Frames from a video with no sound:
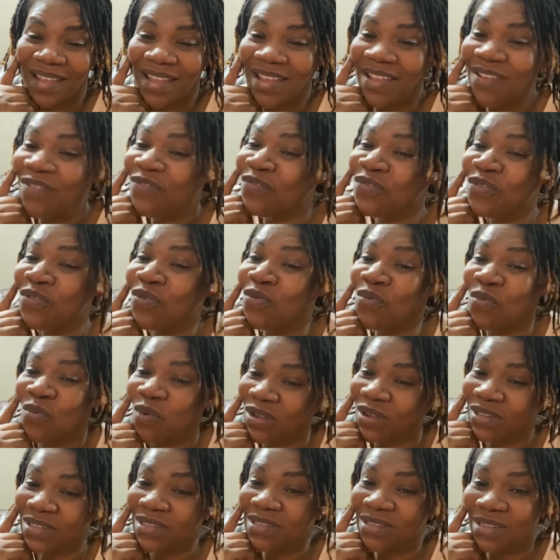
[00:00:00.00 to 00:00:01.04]
If you
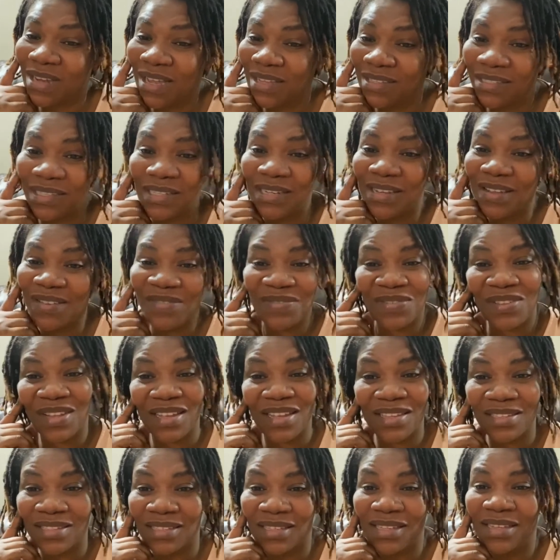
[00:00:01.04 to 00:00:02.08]
watch 90 Day
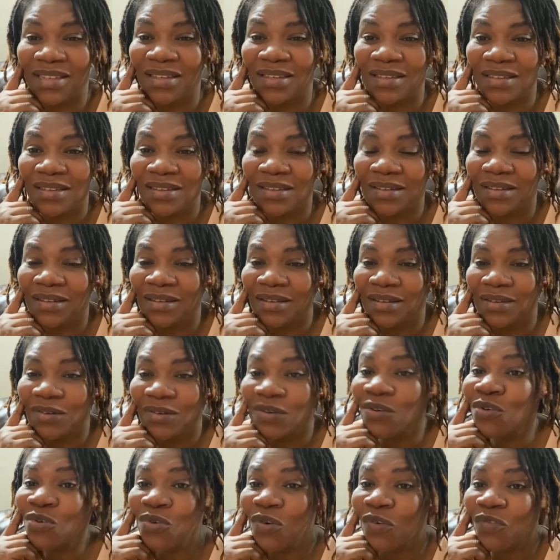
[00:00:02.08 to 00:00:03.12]
Fiancé,
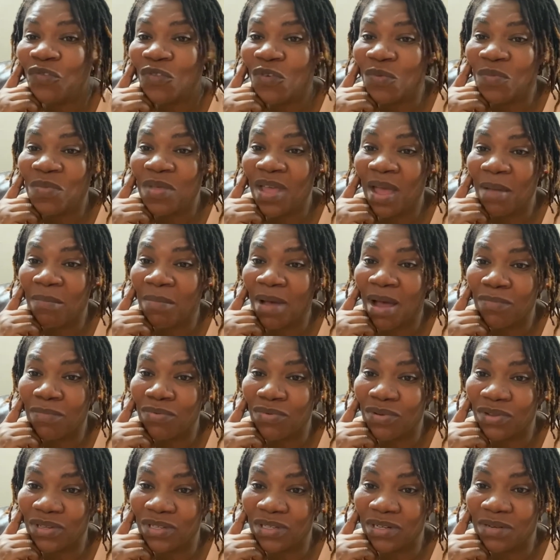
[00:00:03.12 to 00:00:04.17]
unkofobia ba
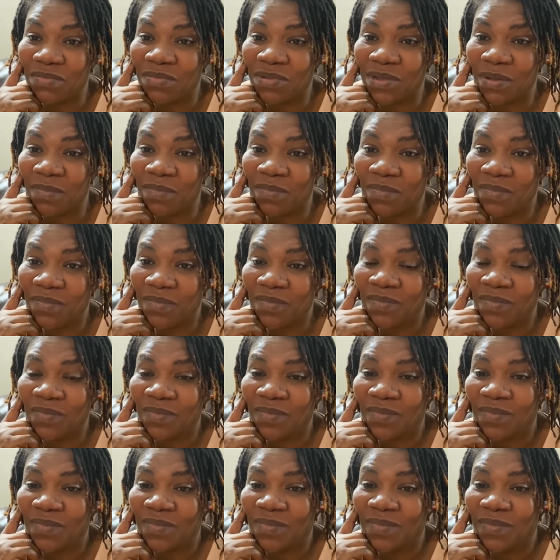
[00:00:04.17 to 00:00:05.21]
bro tribio.
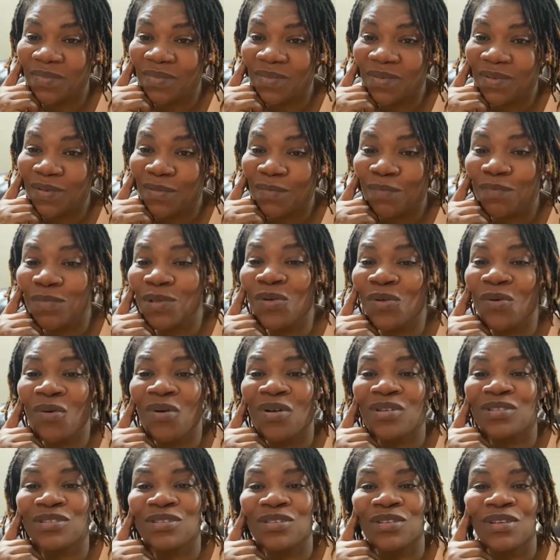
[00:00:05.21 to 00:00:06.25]

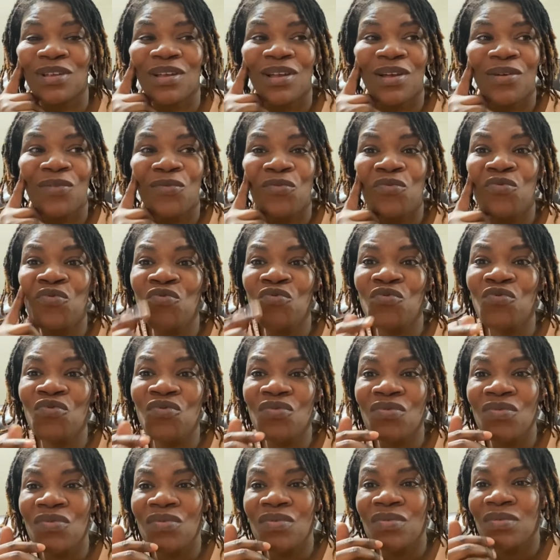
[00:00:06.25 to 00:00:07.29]
Because
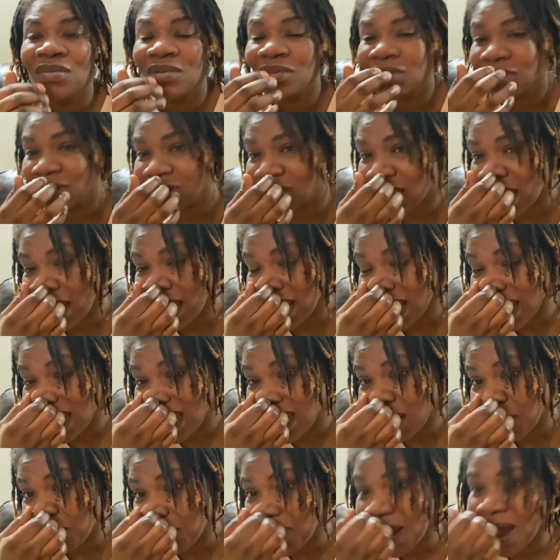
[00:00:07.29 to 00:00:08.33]
say
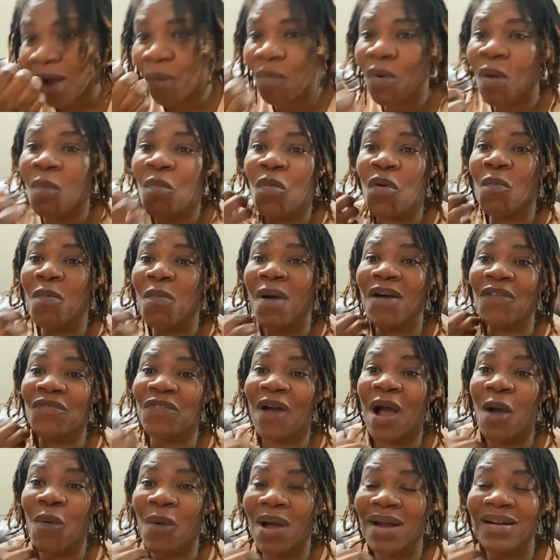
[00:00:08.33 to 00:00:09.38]
any power mo ba
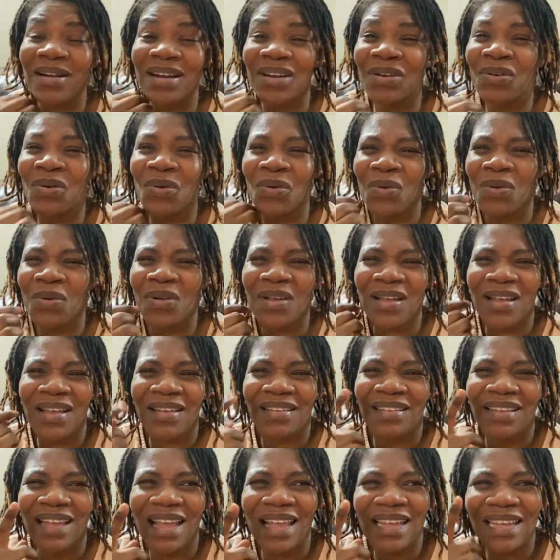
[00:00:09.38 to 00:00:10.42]
fa ware no,
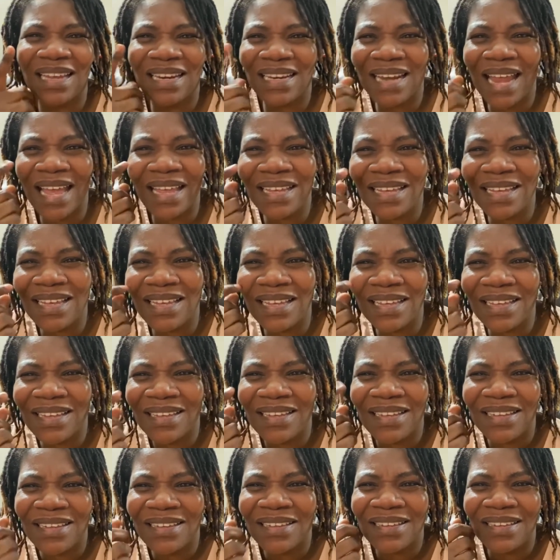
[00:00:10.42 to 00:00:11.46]
like
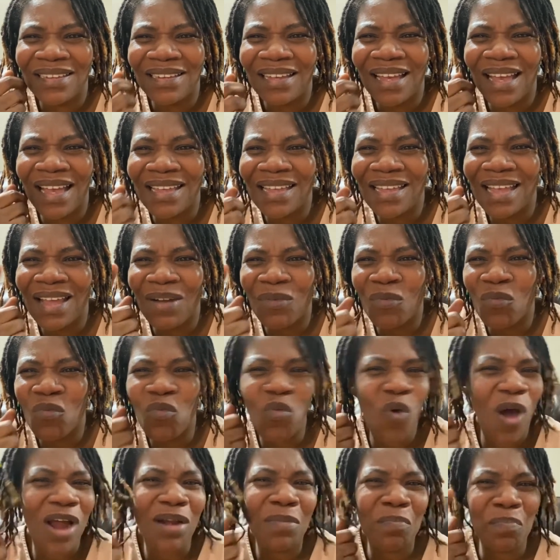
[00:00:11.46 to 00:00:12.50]

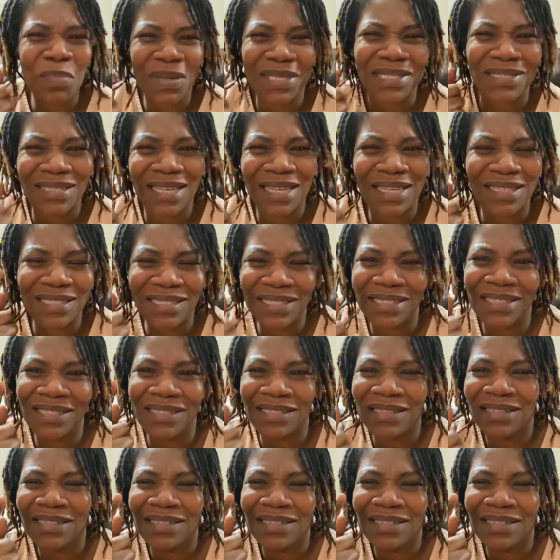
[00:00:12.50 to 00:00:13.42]
1%.